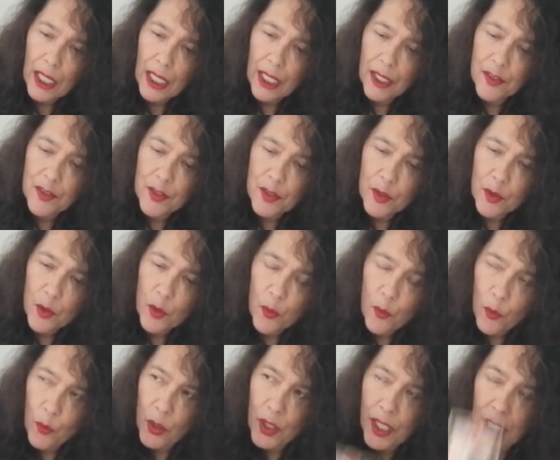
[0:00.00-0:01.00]
And
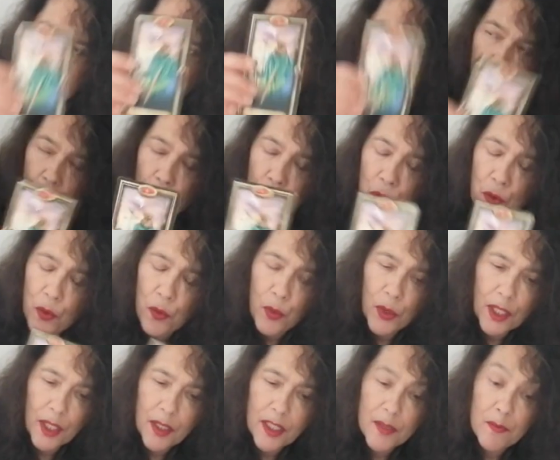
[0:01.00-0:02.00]
what I know,
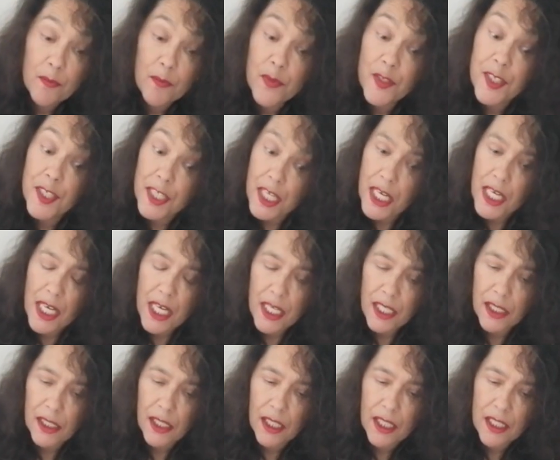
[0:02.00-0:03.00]
what I'm
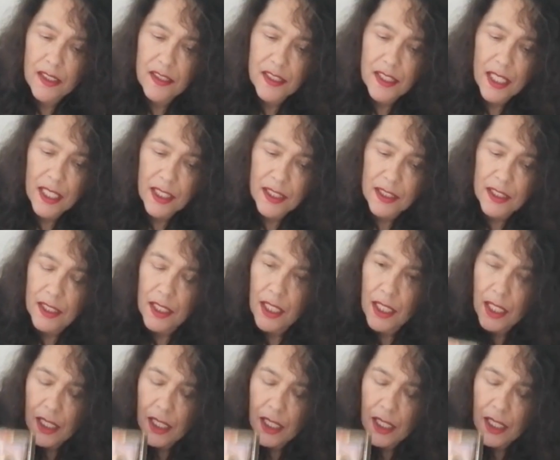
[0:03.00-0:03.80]
seeing, is that